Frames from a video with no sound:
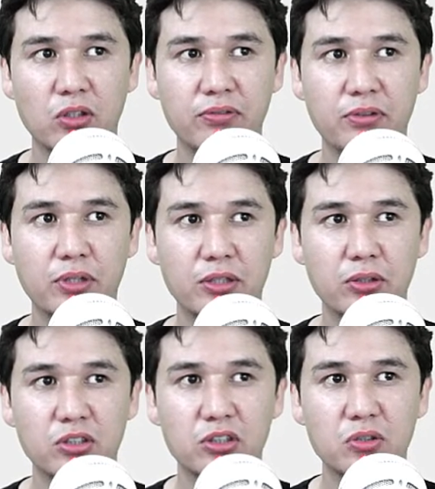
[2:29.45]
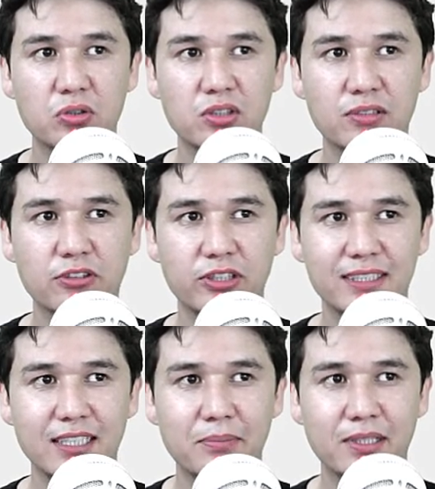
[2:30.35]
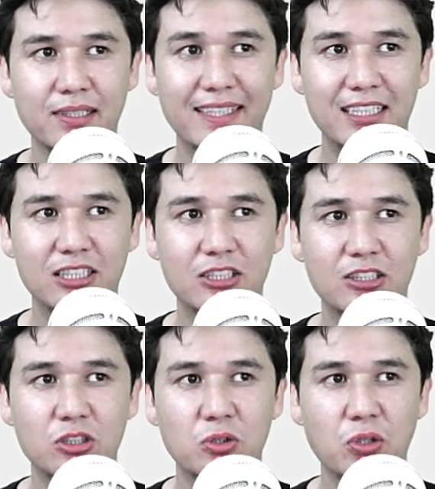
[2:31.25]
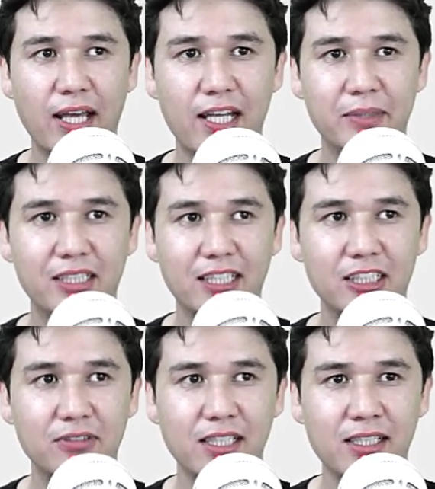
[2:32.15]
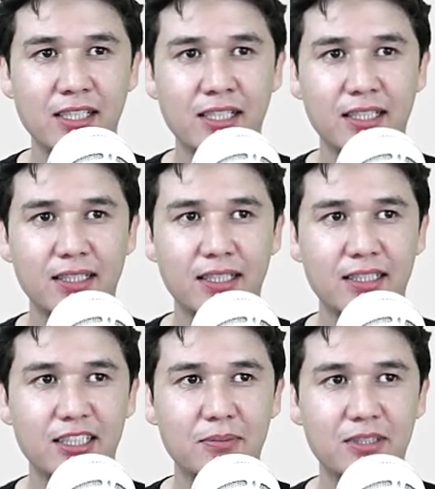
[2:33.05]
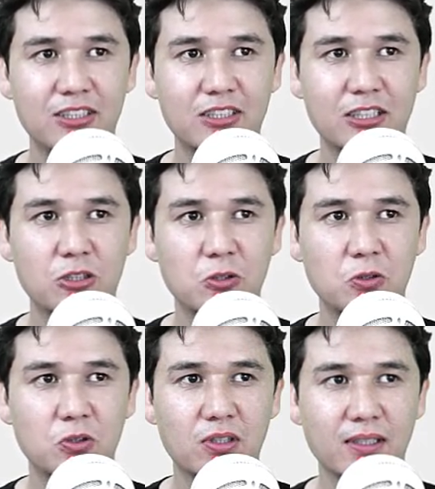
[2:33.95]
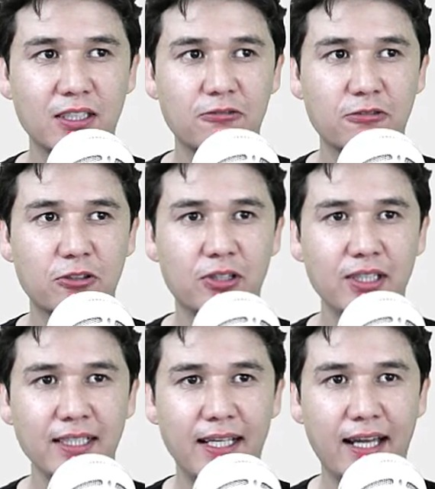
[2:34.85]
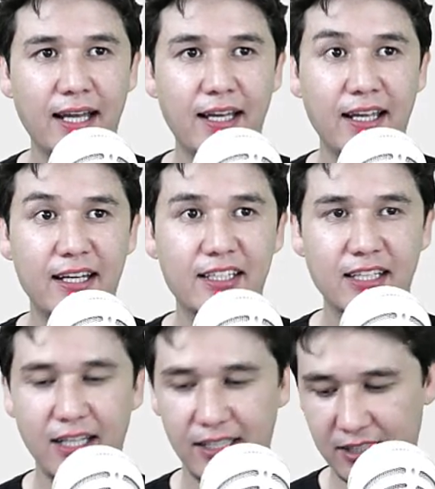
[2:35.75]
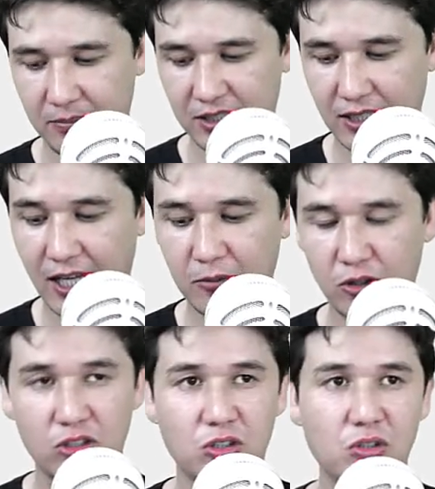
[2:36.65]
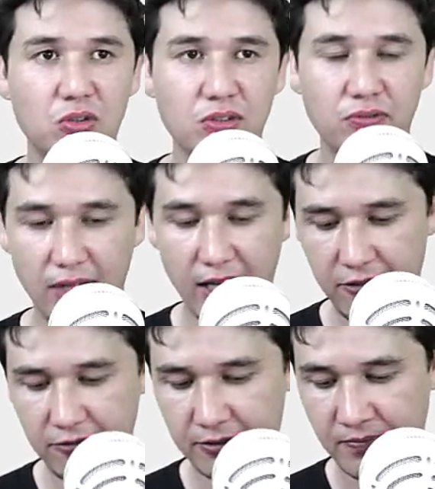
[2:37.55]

If you are going to use, for example, that 2 element as well, then it means 2 3 4, and it means I'm going to use 5.